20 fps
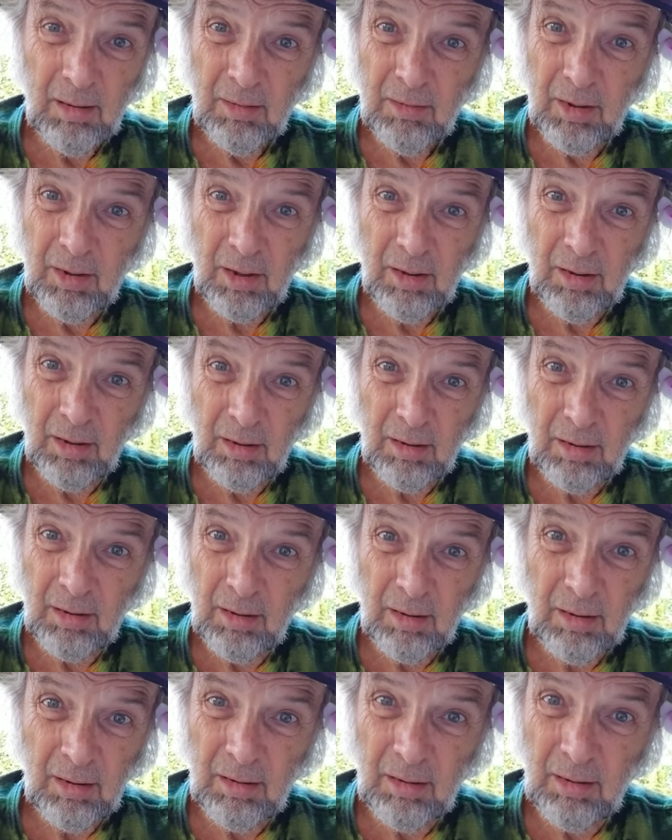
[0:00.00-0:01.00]
She
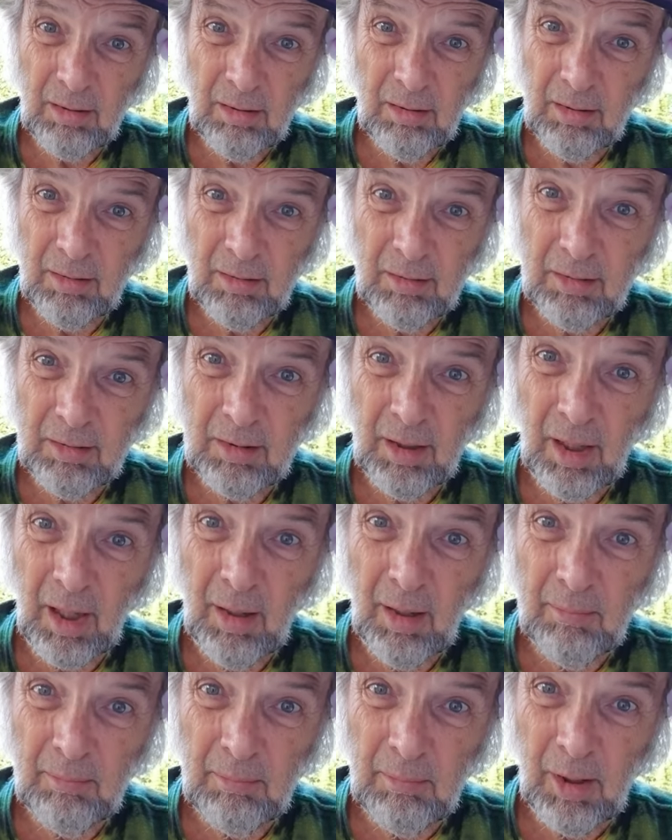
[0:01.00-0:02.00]
couldn't
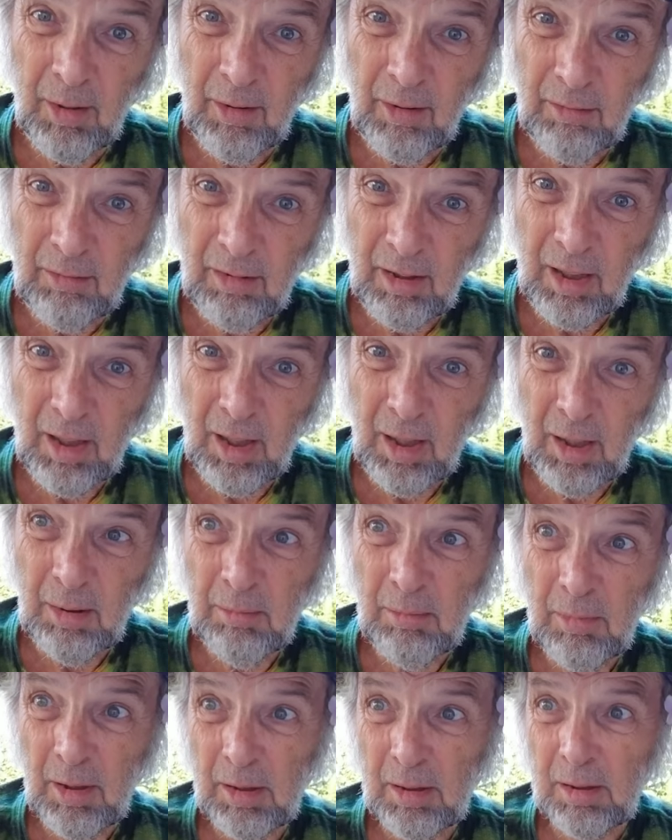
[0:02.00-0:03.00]
stop mothering
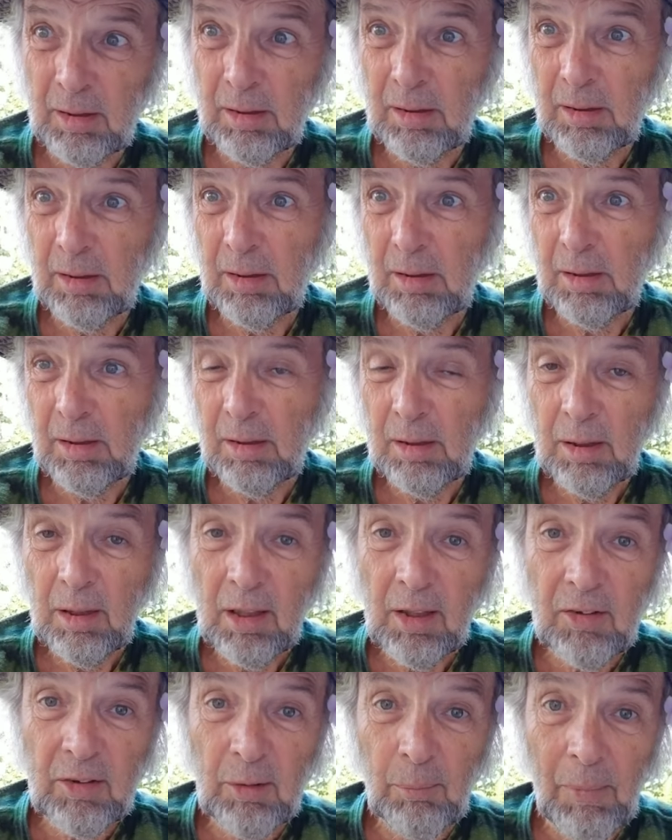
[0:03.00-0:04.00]
him.
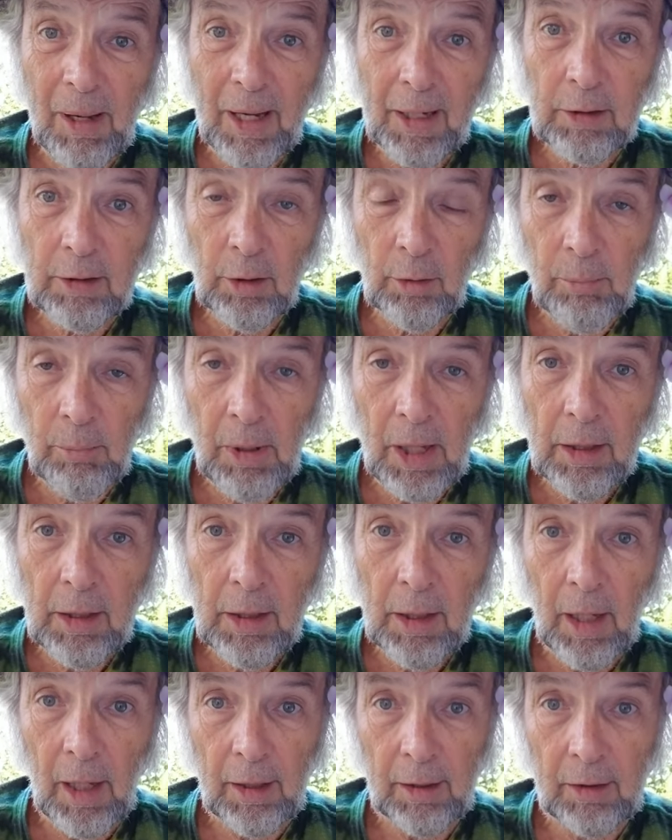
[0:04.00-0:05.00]
He's a
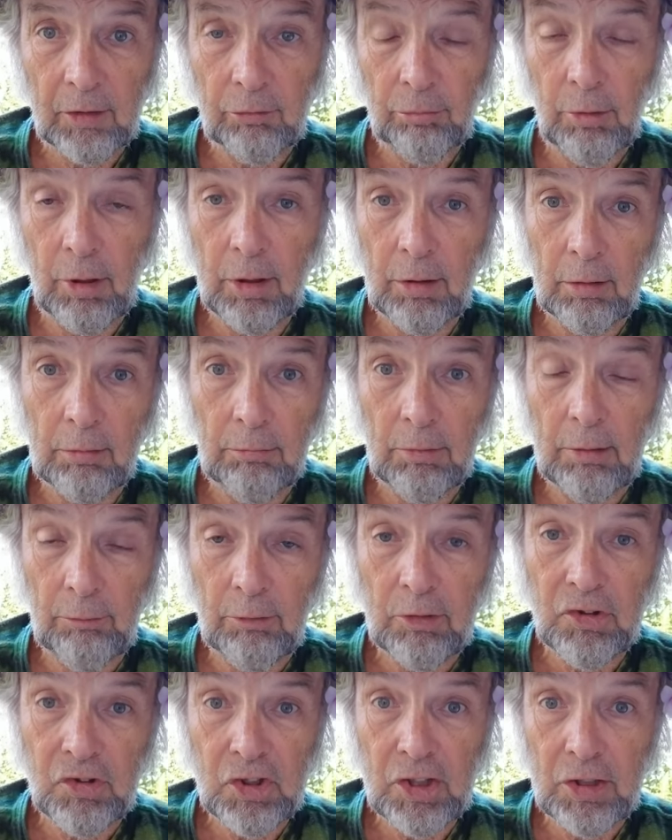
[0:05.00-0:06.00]
megalomaniac. It's
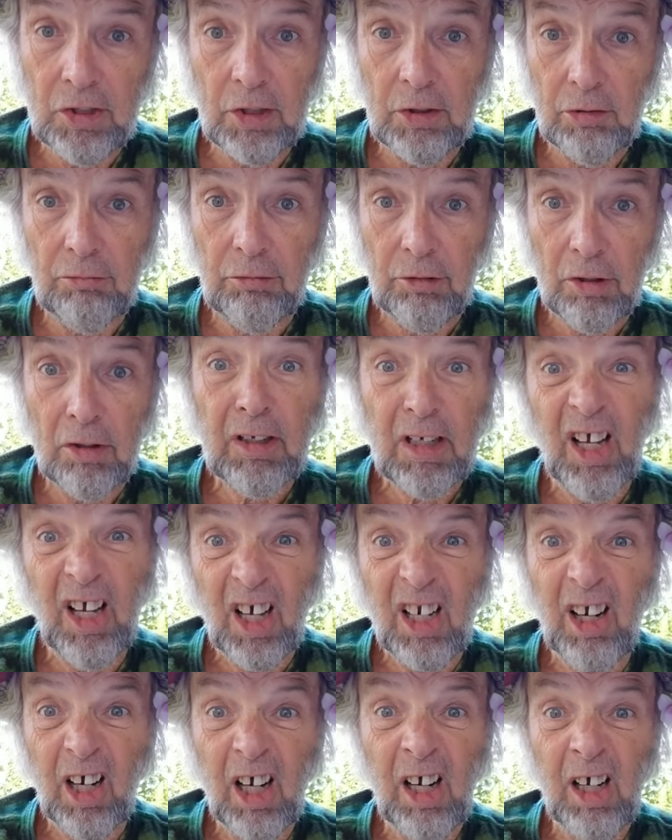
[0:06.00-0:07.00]
what she did to her
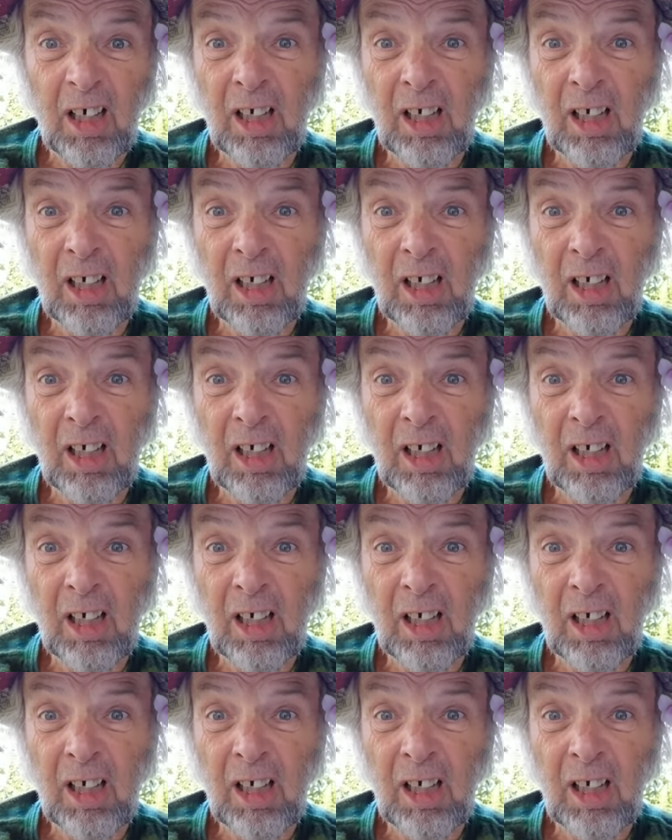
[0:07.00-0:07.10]
kid, huh?